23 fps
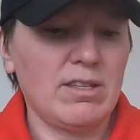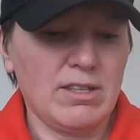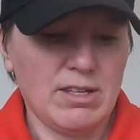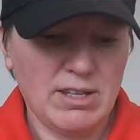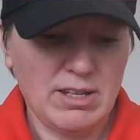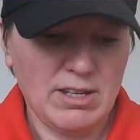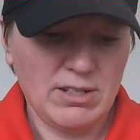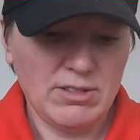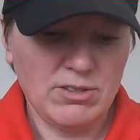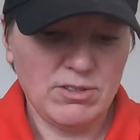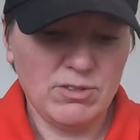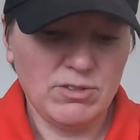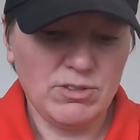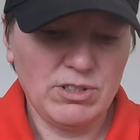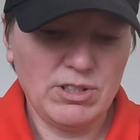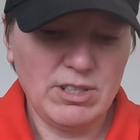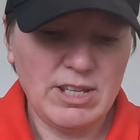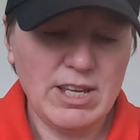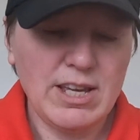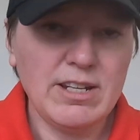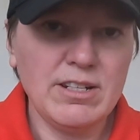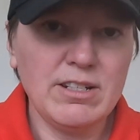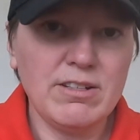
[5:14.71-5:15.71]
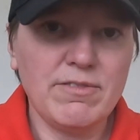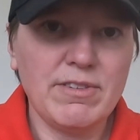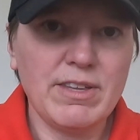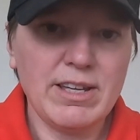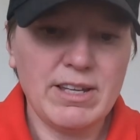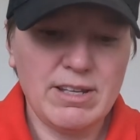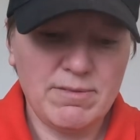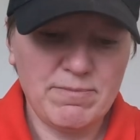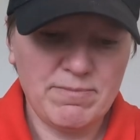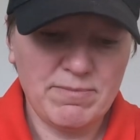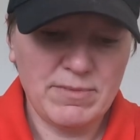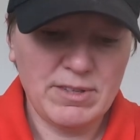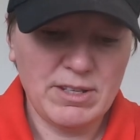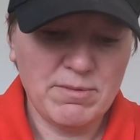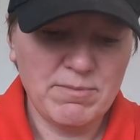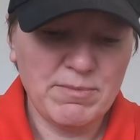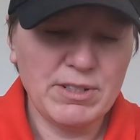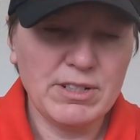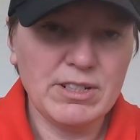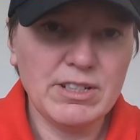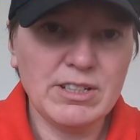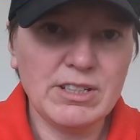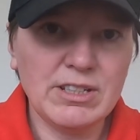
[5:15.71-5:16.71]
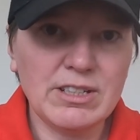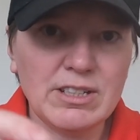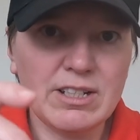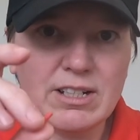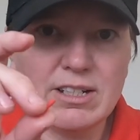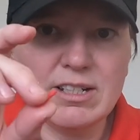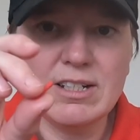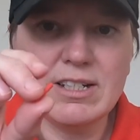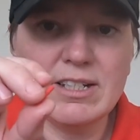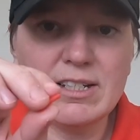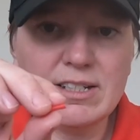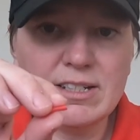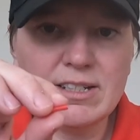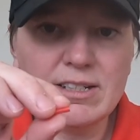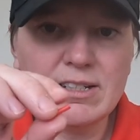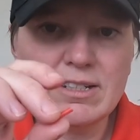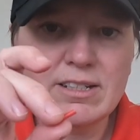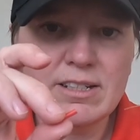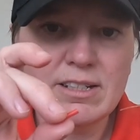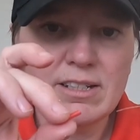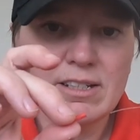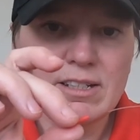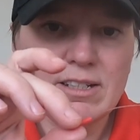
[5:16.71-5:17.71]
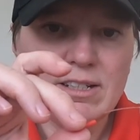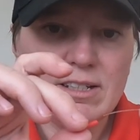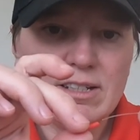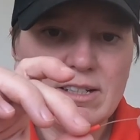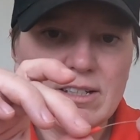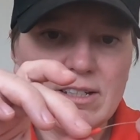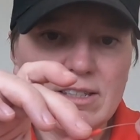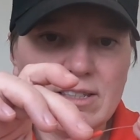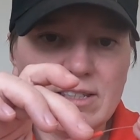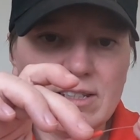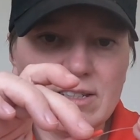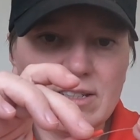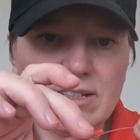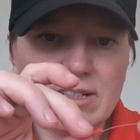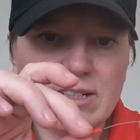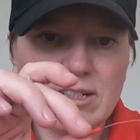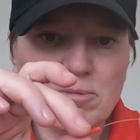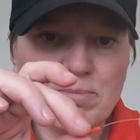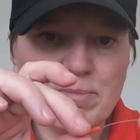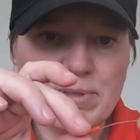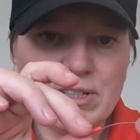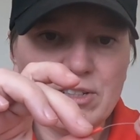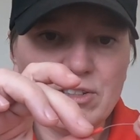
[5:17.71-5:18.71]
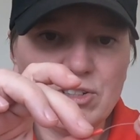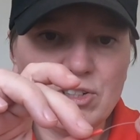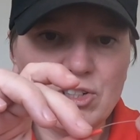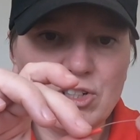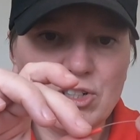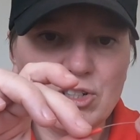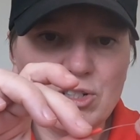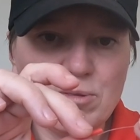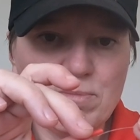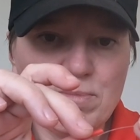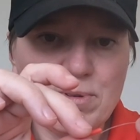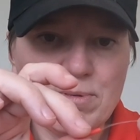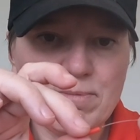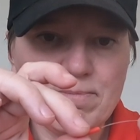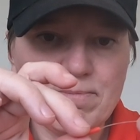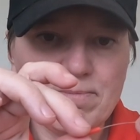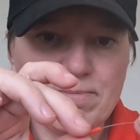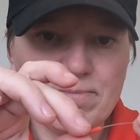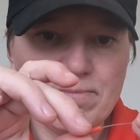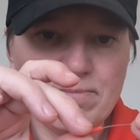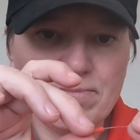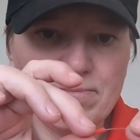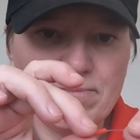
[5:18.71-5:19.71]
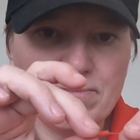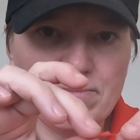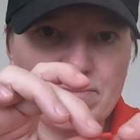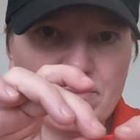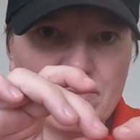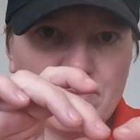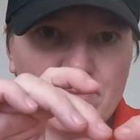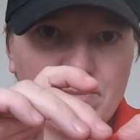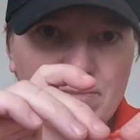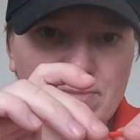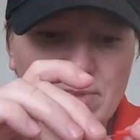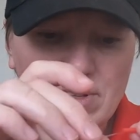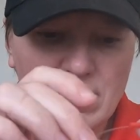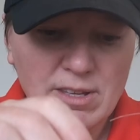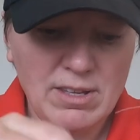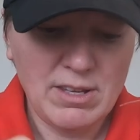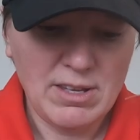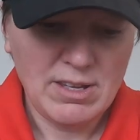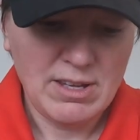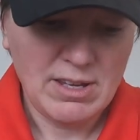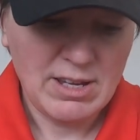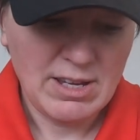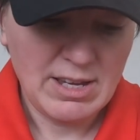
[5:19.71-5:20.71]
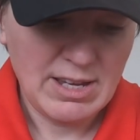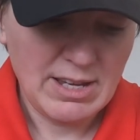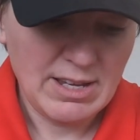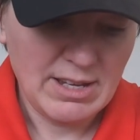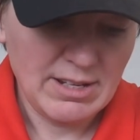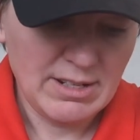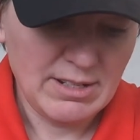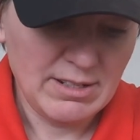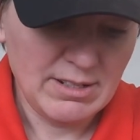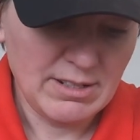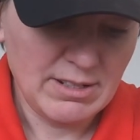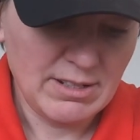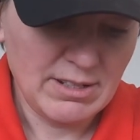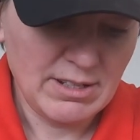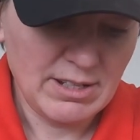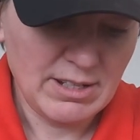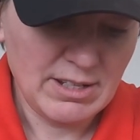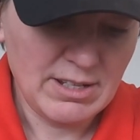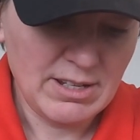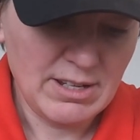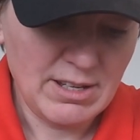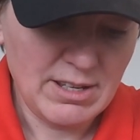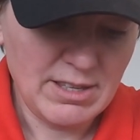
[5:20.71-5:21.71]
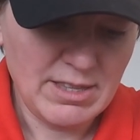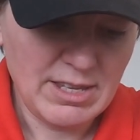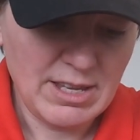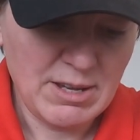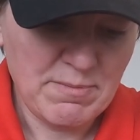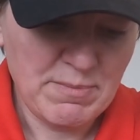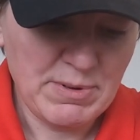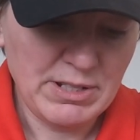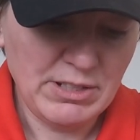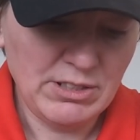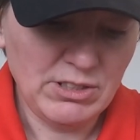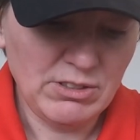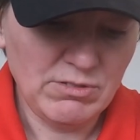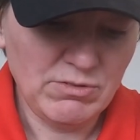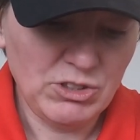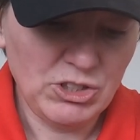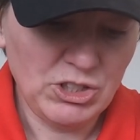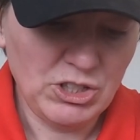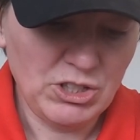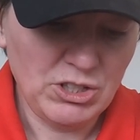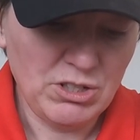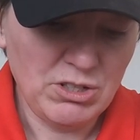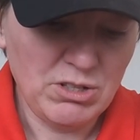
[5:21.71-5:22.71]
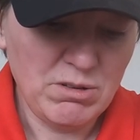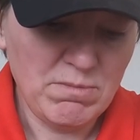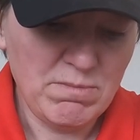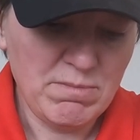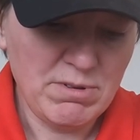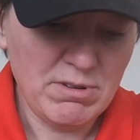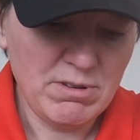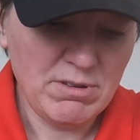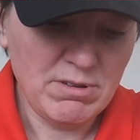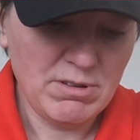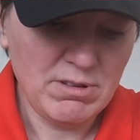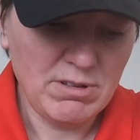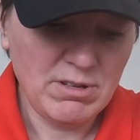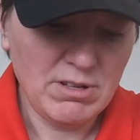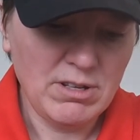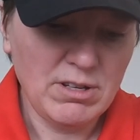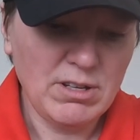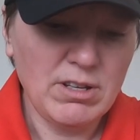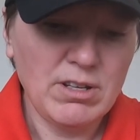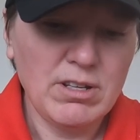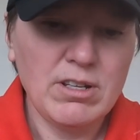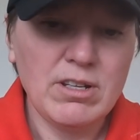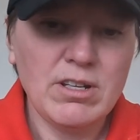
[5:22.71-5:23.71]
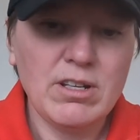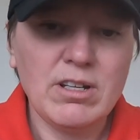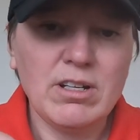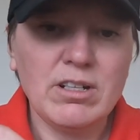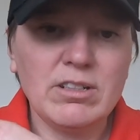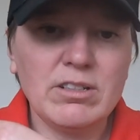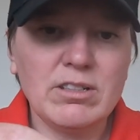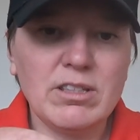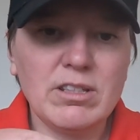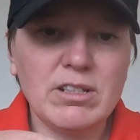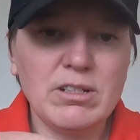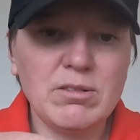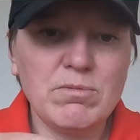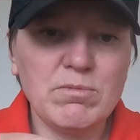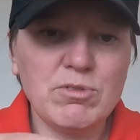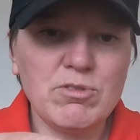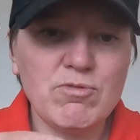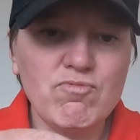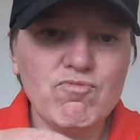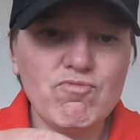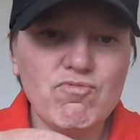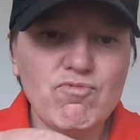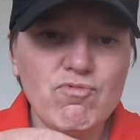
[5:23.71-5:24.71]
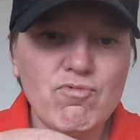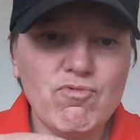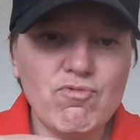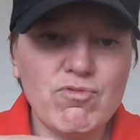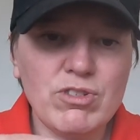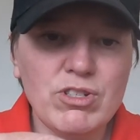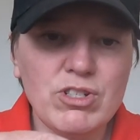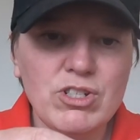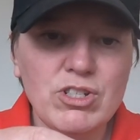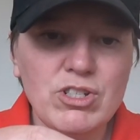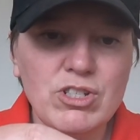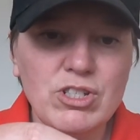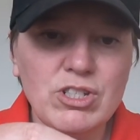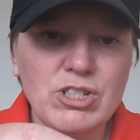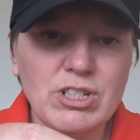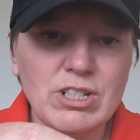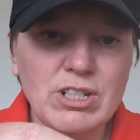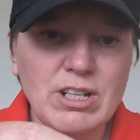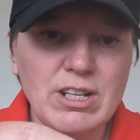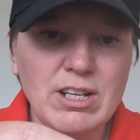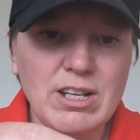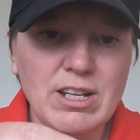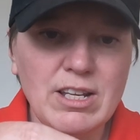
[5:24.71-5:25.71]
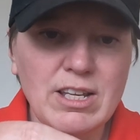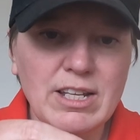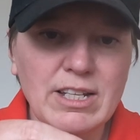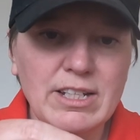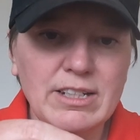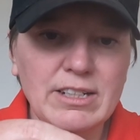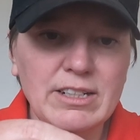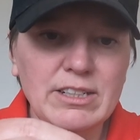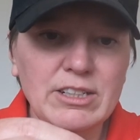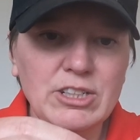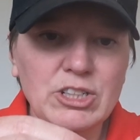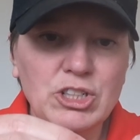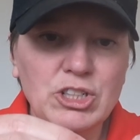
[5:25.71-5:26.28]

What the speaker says: and onto the end of that I'm going to slide this little piece of tube, and I cut that piece of tube so that it was just slightly